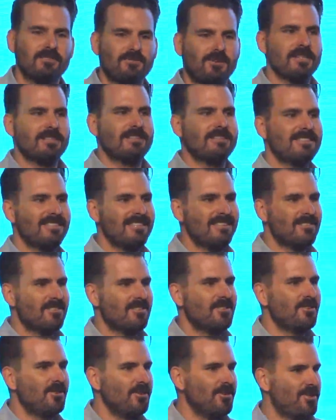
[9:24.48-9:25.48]
is the
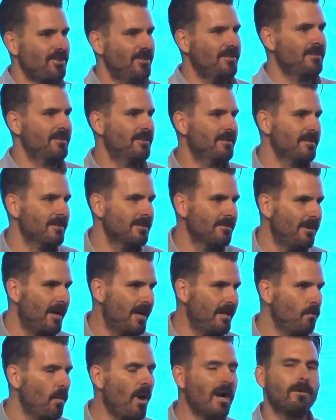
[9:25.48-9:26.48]
institution,
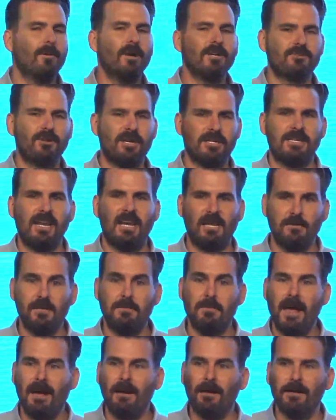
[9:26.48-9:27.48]
right? Why do I trust
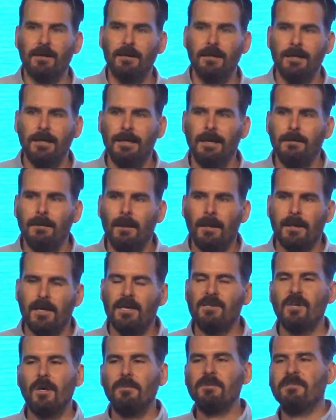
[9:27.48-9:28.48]
Acme Bank?
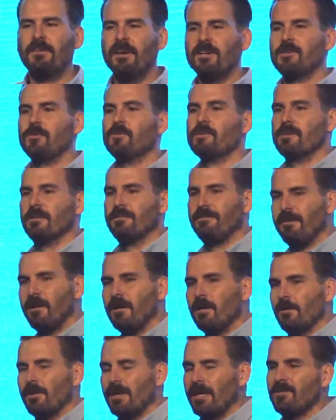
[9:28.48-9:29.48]
His observation was the
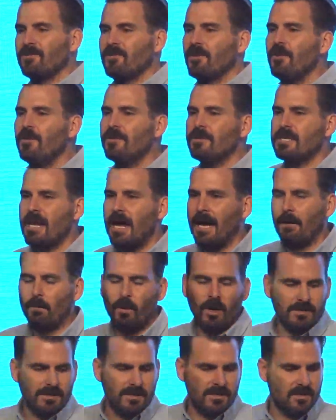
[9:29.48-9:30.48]
following. It turns
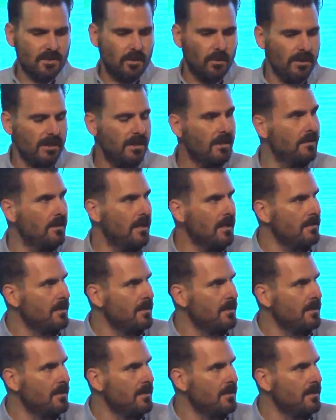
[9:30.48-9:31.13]
out, whilst he's talking